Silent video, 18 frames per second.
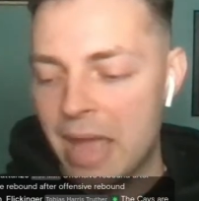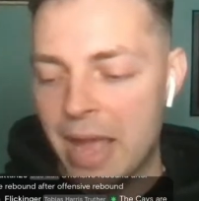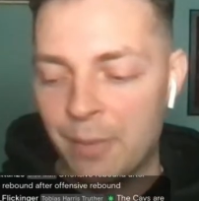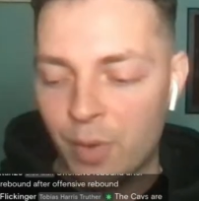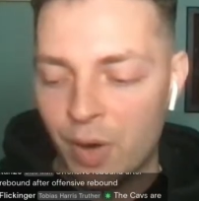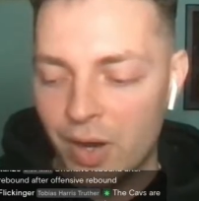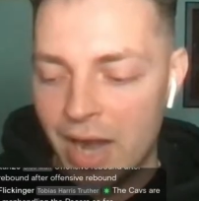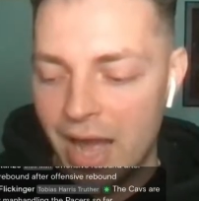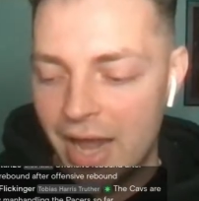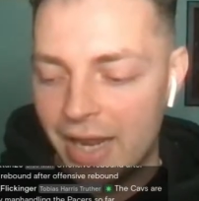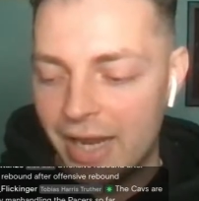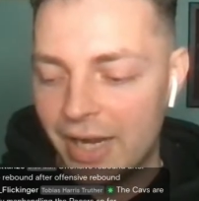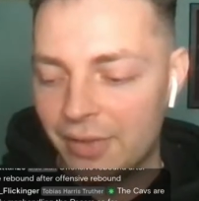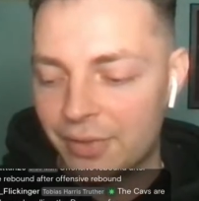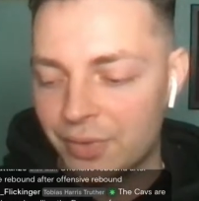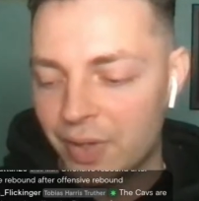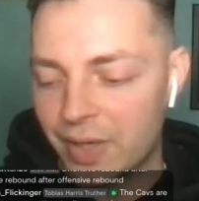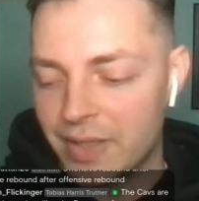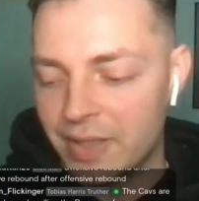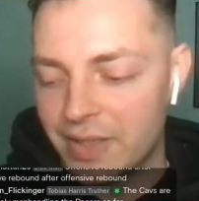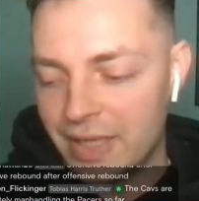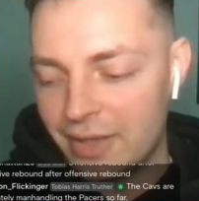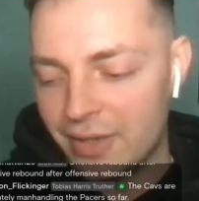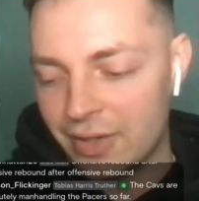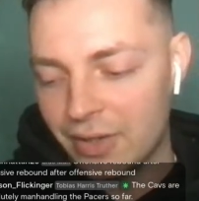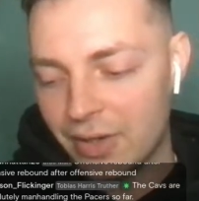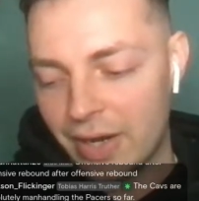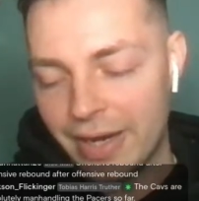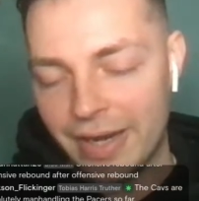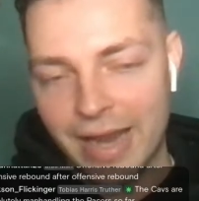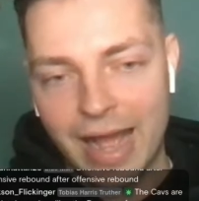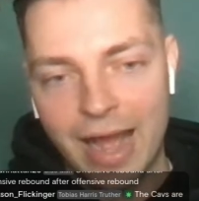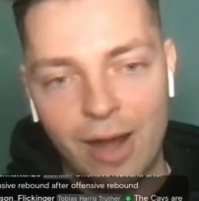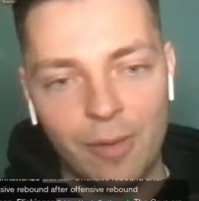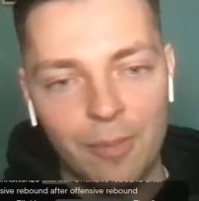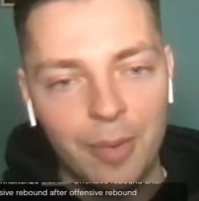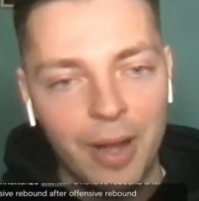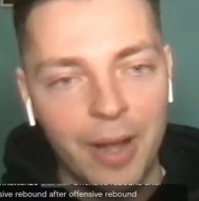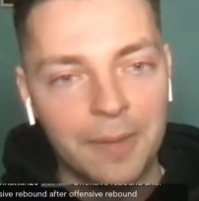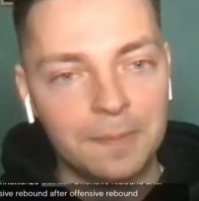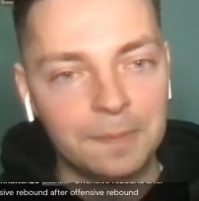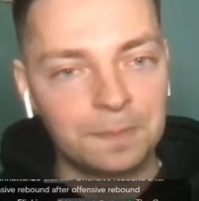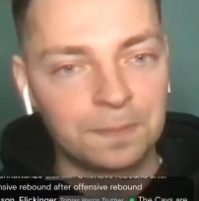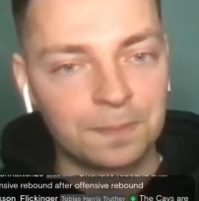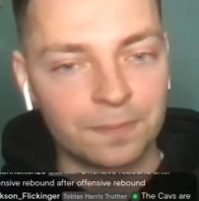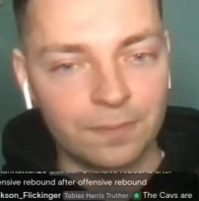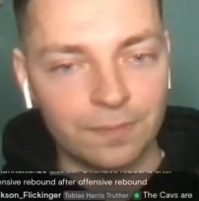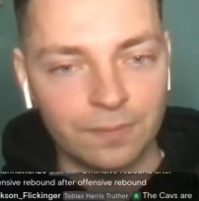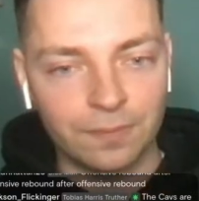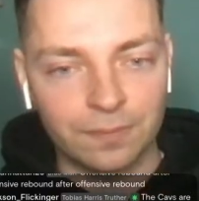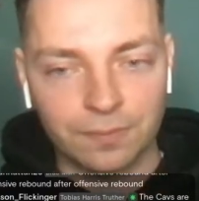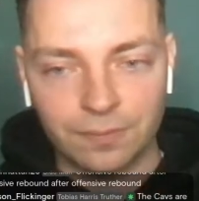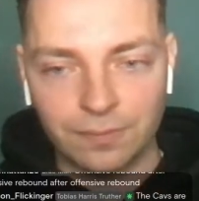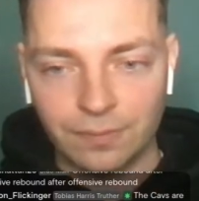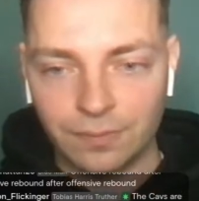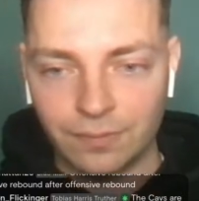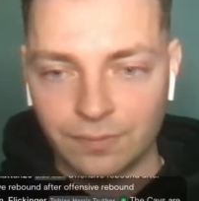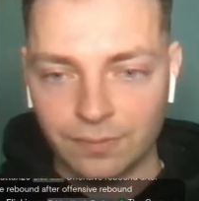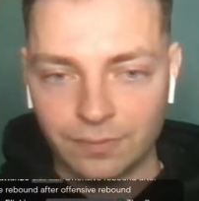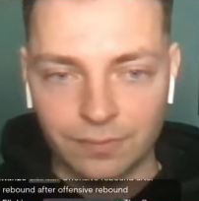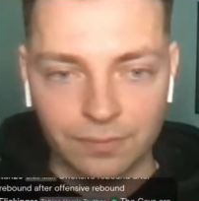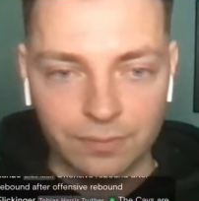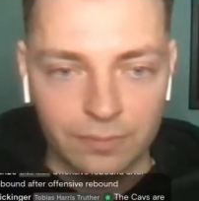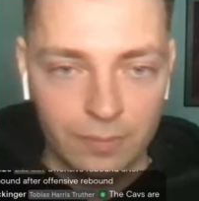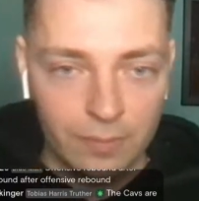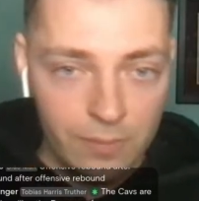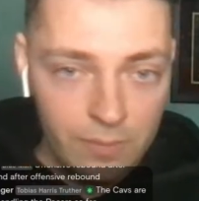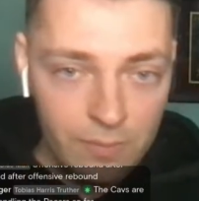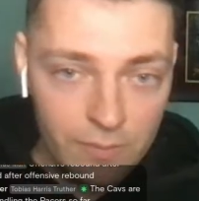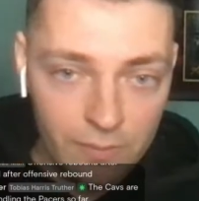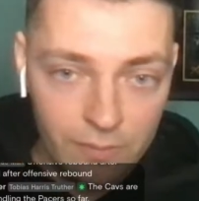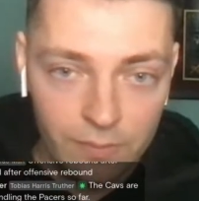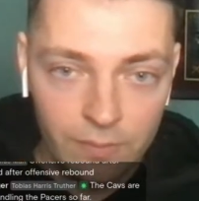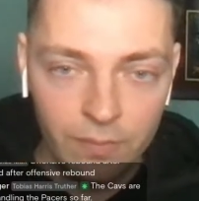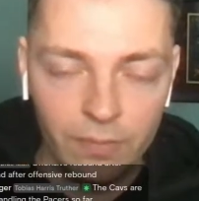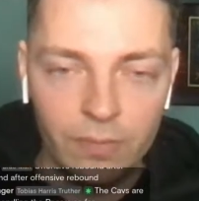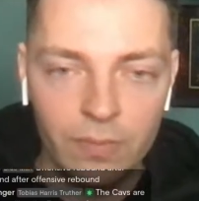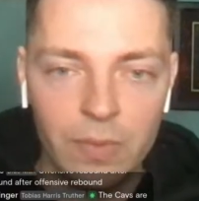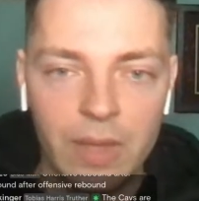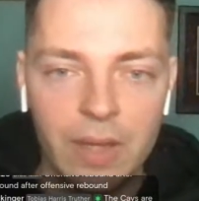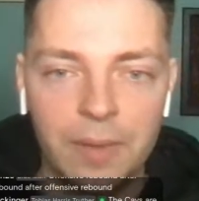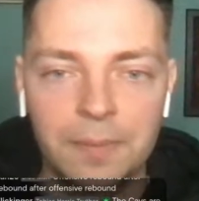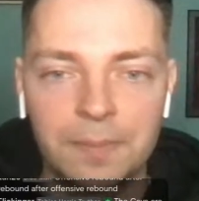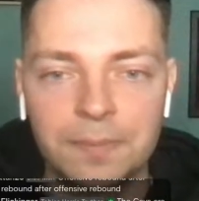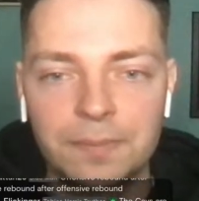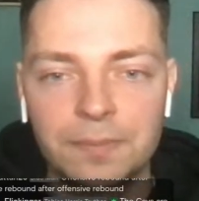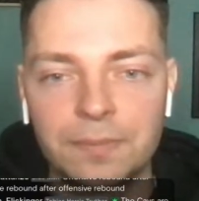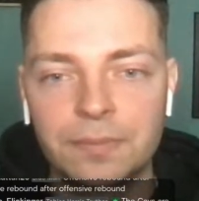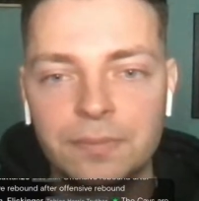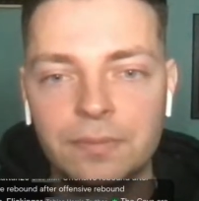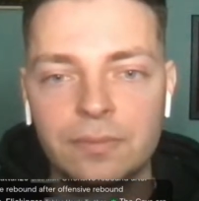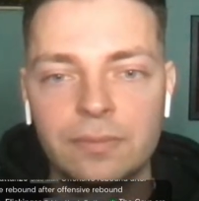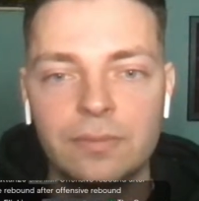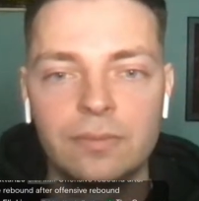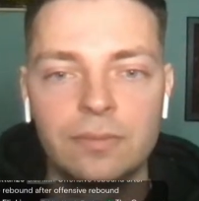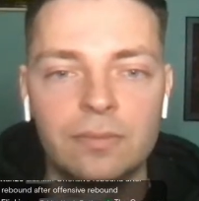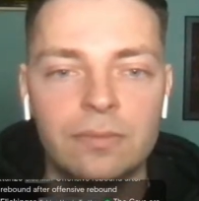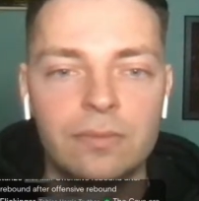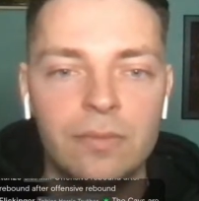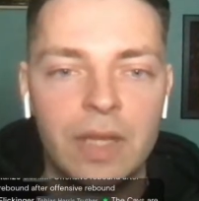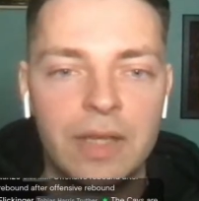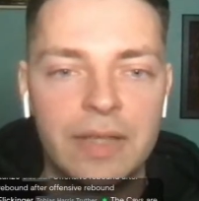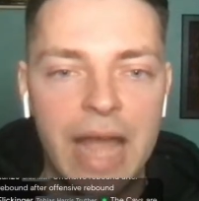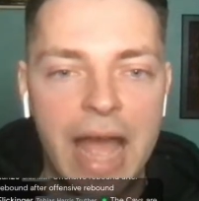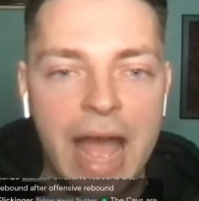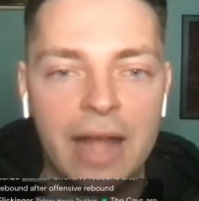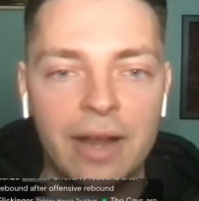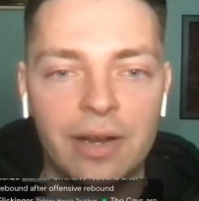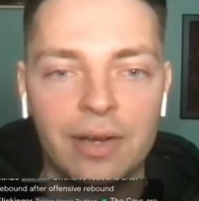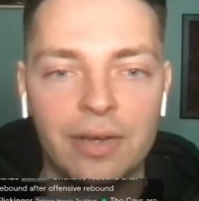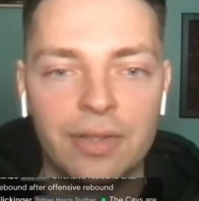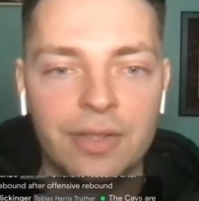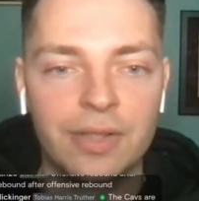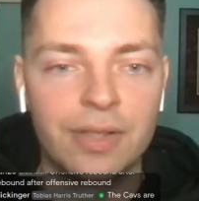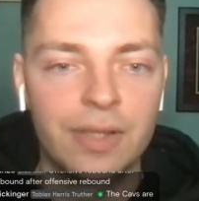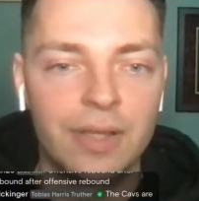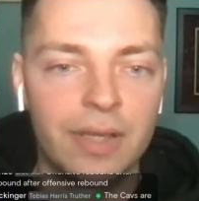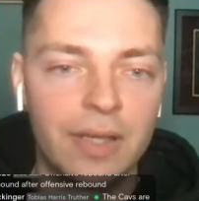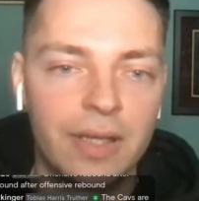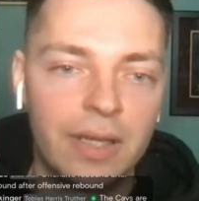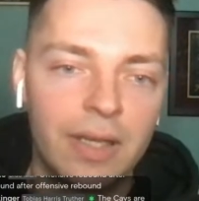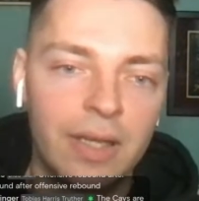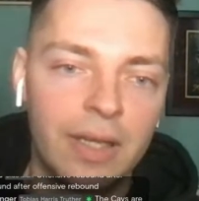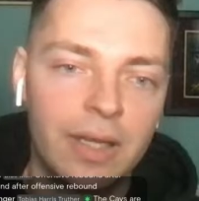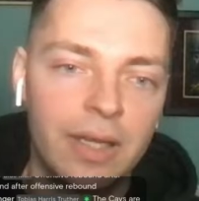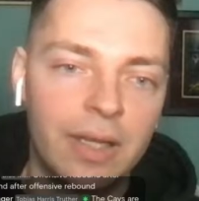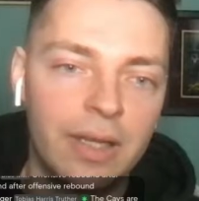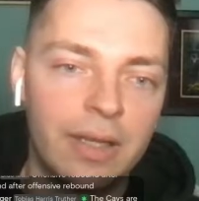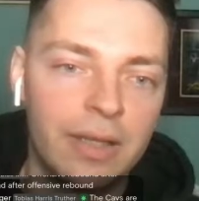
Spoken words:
Man, we're not hitting threes either right now, but no. We're not hitting the high leverage threes. Yeah.